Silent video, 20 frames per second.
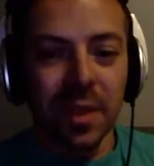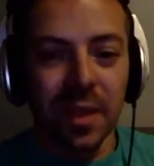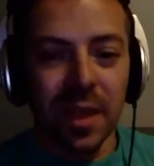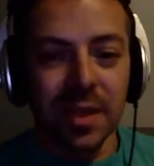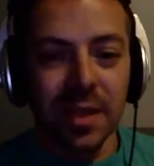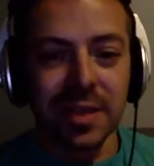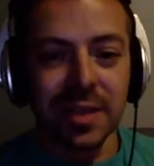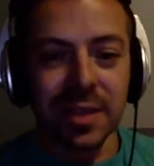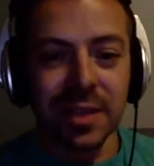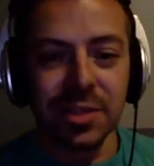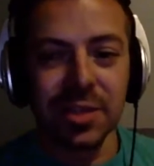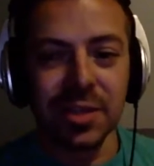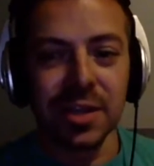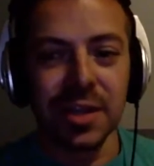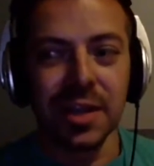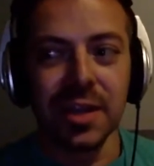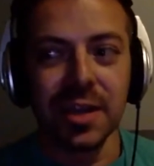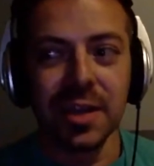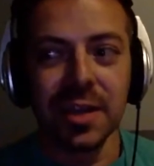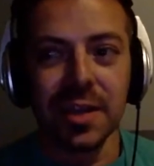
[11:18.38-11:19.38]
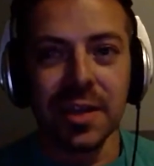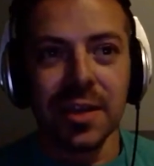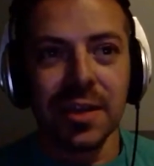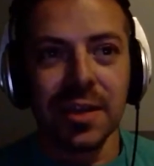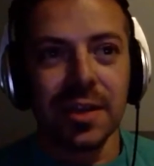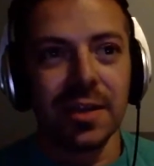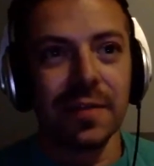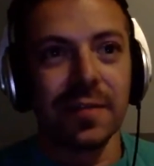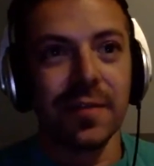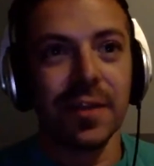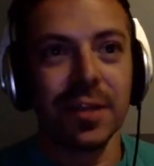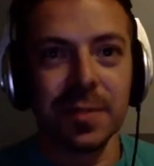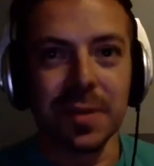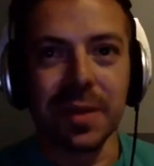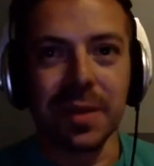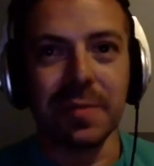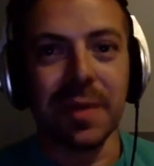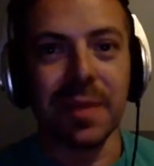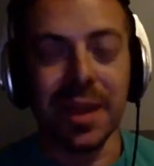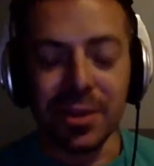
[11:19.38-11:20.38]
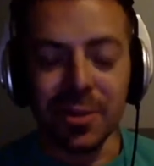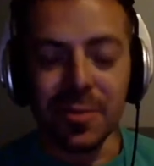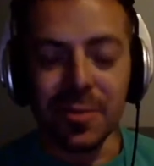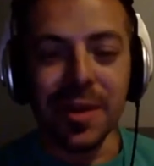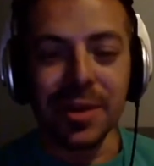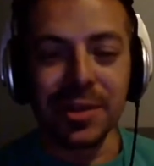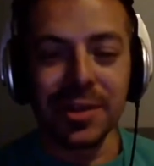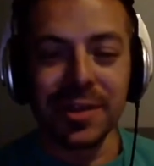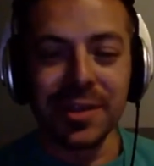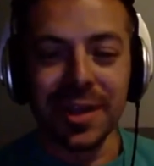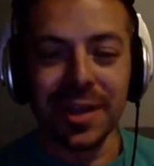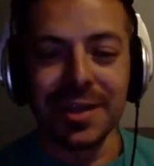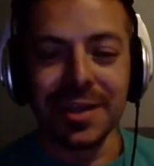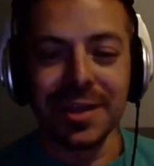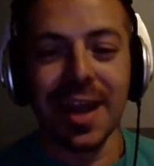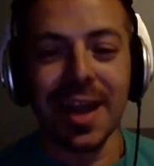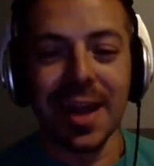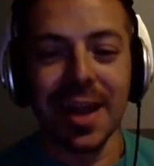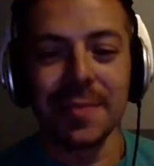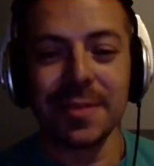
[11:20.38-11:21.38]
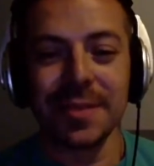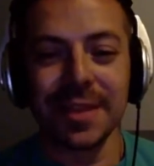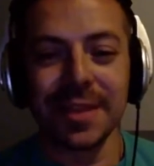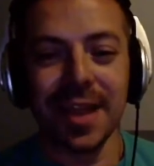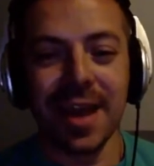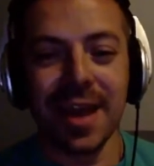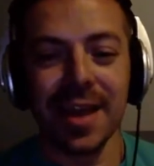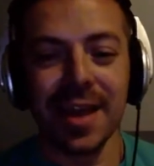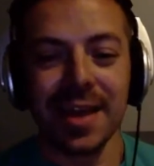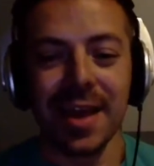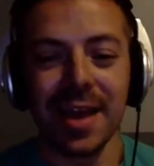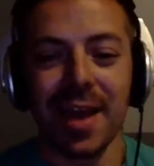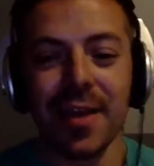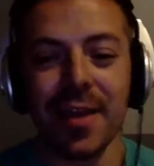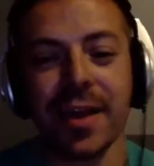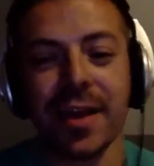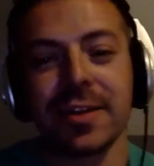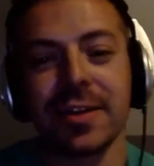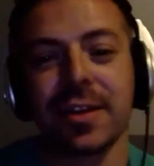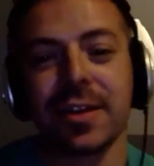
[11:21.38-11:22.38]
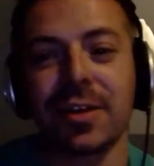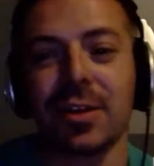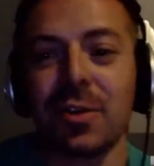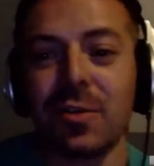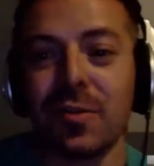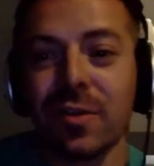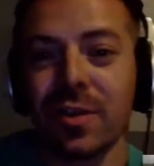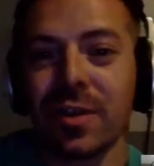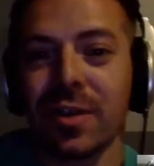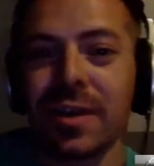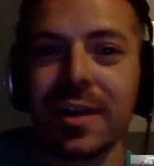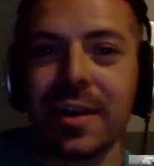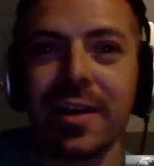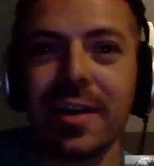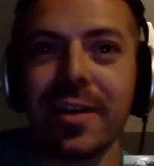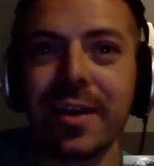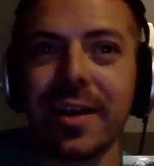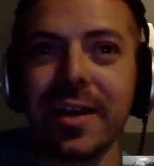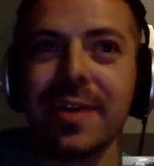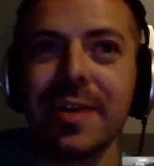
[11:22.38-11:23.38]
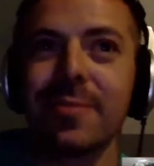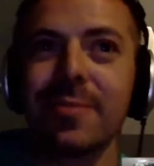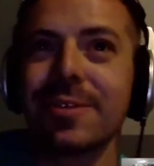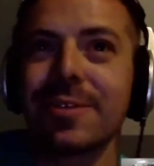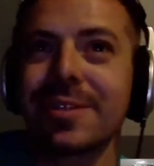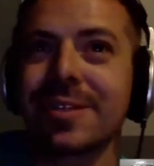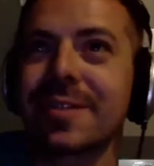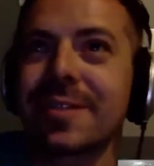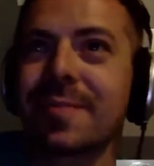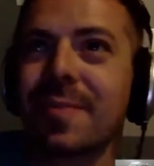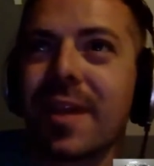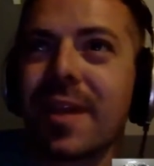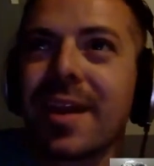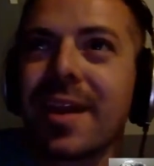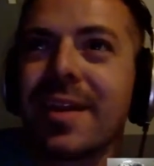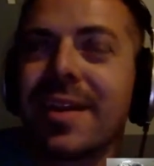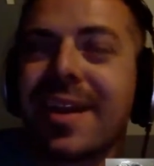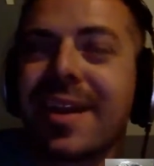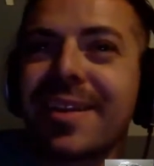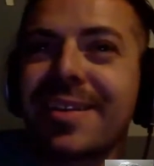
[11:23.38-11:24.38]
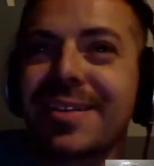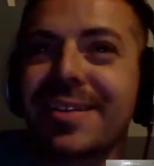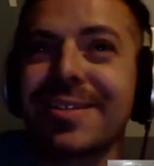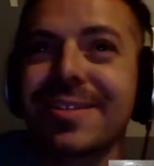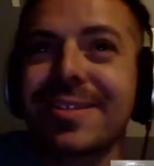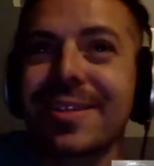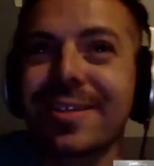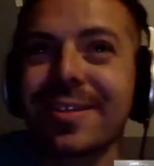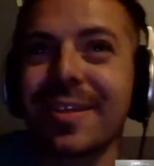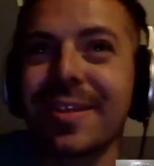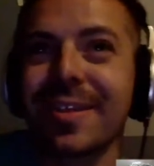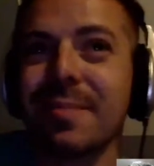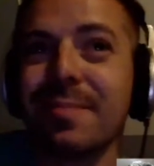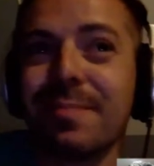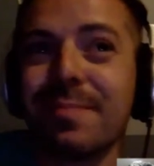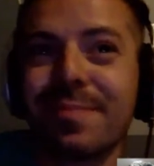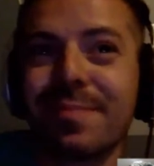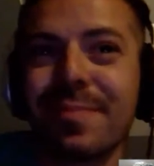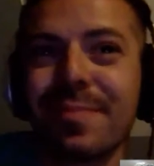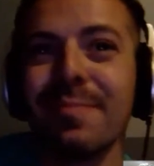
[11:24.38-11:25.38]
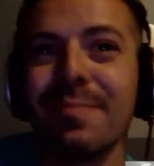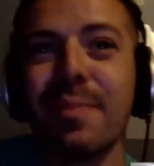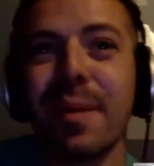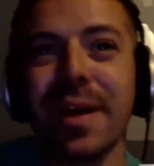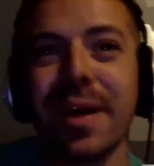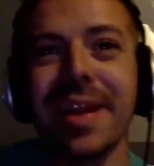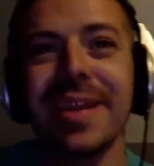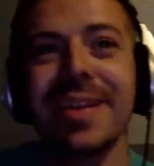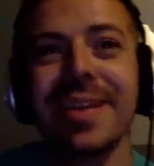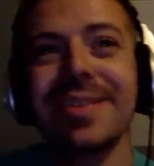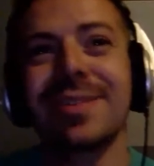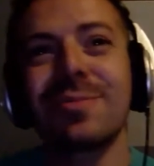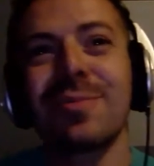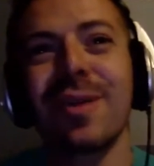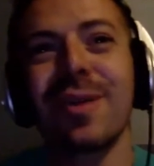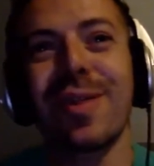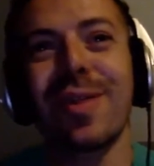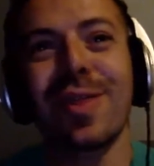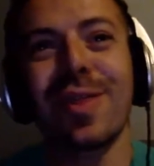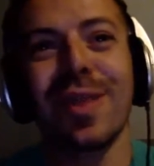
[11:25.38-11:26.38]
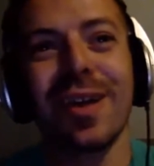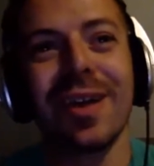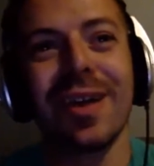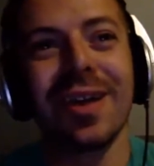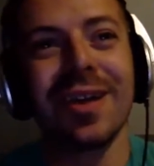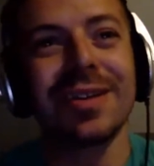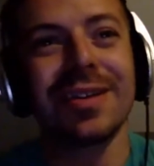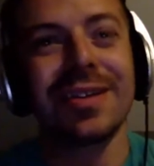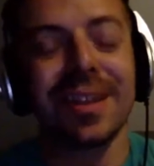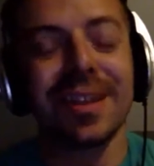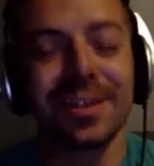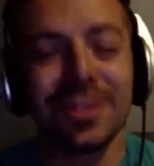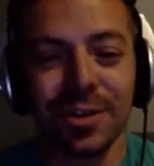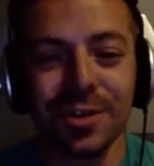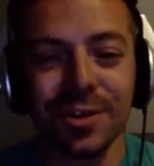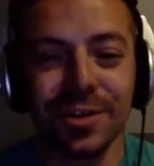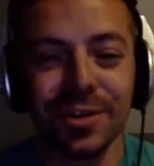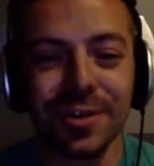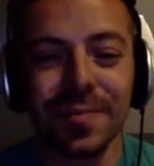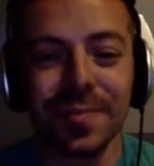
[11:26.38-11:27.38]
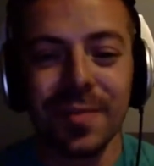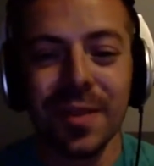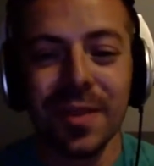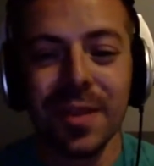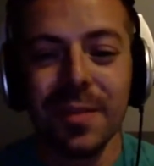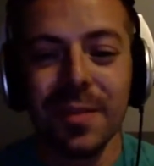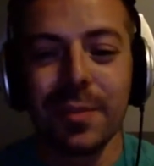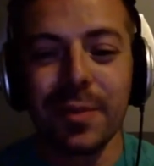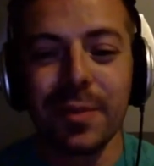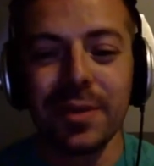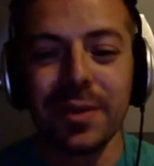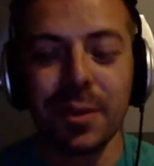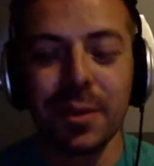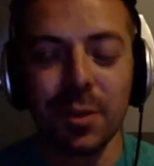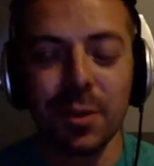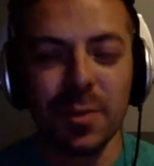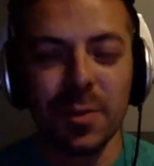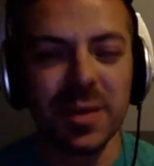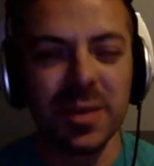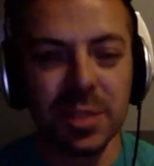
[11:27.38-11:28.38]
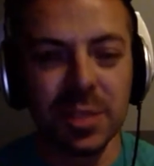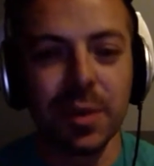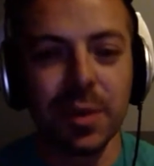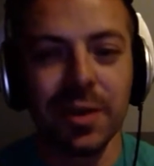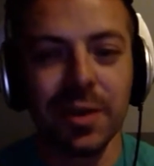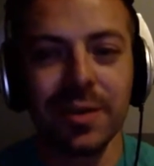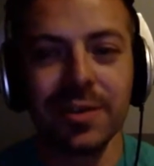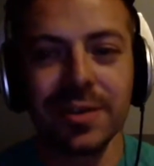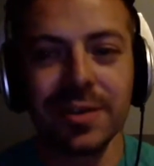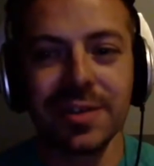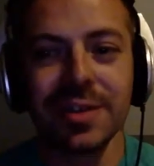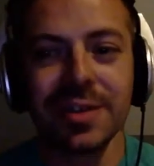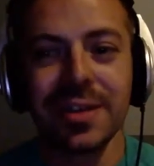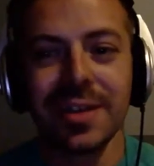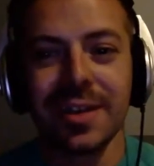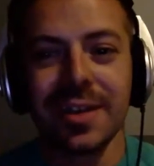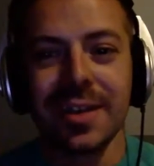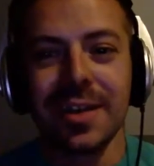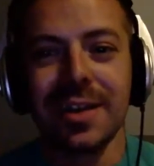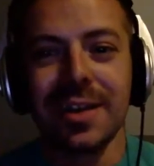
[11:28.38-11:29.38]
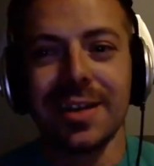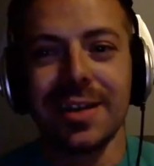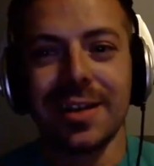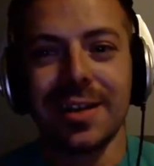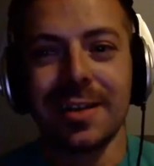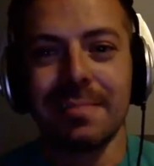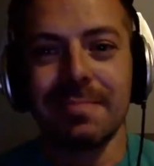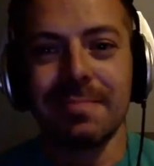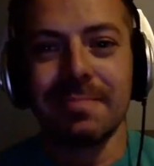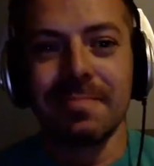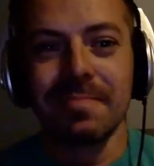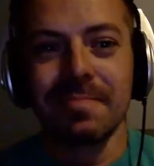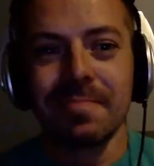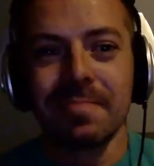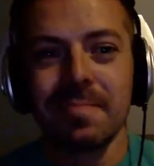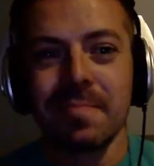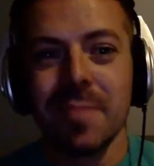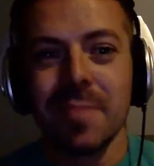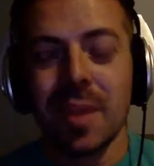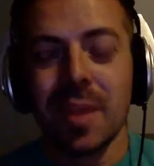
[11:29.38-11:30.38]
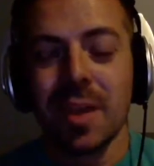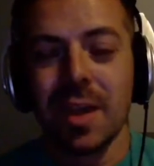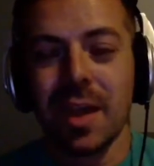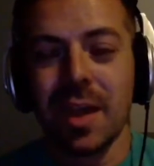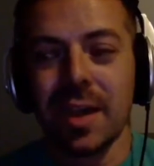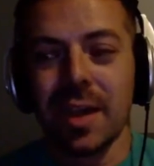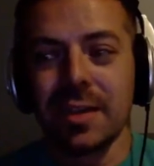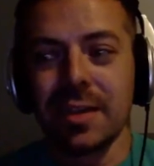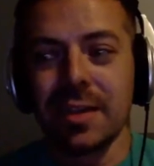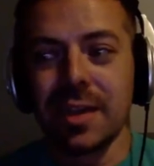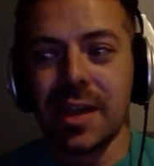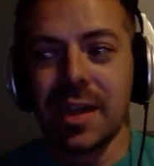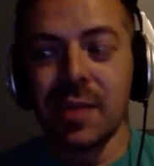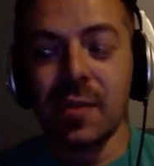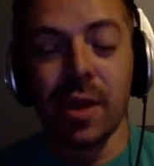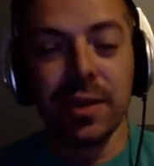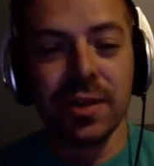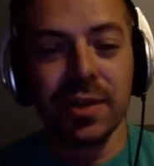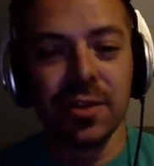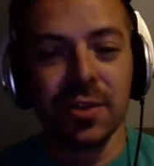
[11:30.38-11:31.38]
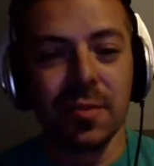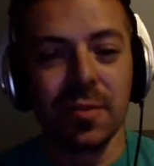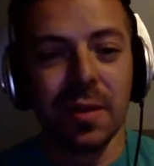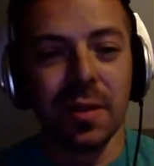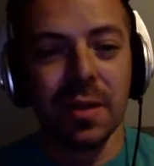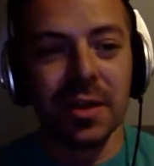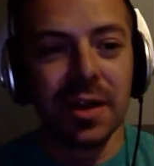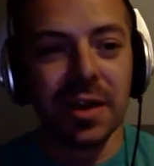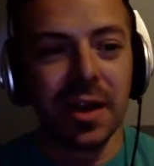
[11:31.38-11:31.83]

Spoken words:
Essentially, Vince McMahon, you mentioned that time slot and how he kind of took it over, and he was not necessarily buddies with Ted Turner, but they were business partners. And he wanted to do a Monday